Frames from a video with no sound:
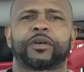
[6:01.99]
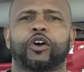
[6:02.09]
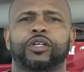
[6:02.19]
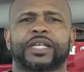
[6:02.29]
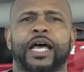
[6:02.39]

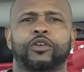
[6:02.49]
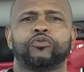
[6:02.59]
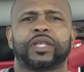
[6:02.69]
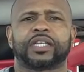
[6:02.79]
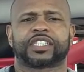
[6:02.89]
because I
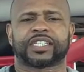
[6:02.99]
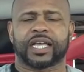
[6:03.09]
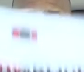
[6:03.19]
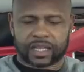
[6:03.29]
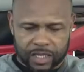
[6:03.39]
knew that just
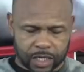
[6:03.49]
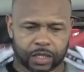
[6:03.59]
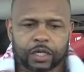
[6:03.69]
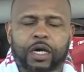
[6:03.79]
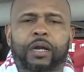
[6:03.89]
like
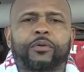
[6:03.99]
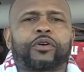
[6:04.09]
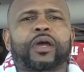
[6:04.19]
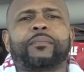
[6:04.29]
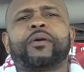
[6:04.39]
the Conor
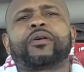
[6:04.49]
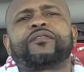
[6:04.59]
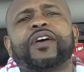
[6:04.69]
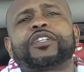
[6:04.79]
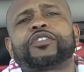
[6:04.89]
McGregor
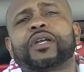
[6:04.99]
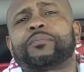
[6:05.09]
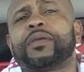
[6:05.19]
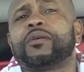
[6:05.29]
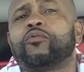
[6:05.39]
Mayweather fight trying
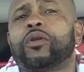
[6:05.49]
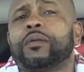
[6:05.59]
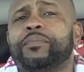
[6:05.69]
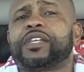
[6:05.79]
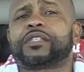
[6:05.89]
to be one
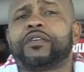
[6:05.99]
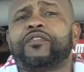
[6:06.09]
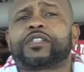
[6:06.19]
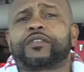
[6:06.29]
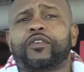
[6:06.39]
of the best
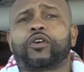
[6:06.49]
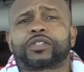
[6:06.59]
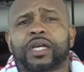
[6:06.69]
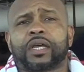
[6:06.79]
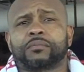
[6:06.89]
events of all
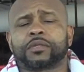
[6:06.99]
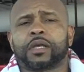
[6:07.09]
time,